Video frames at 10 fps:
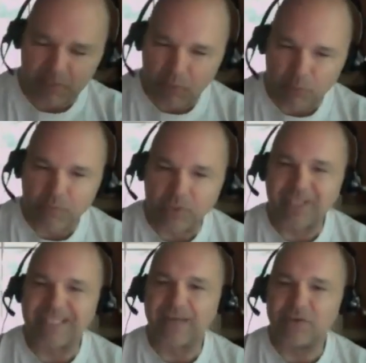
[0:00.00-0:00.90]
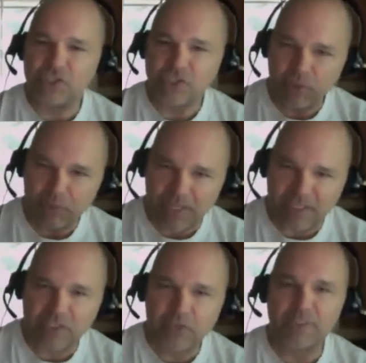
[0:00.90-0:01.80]
the, the clown show
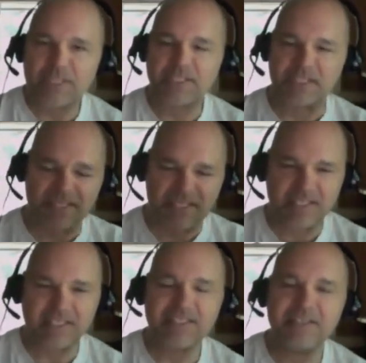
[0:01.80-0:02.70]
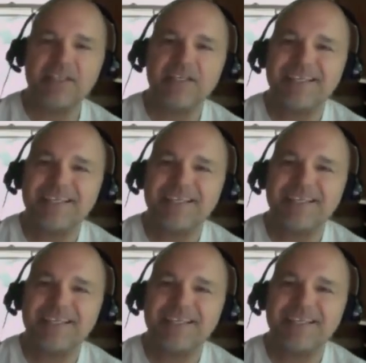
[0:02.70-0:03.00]
then increases it's a yin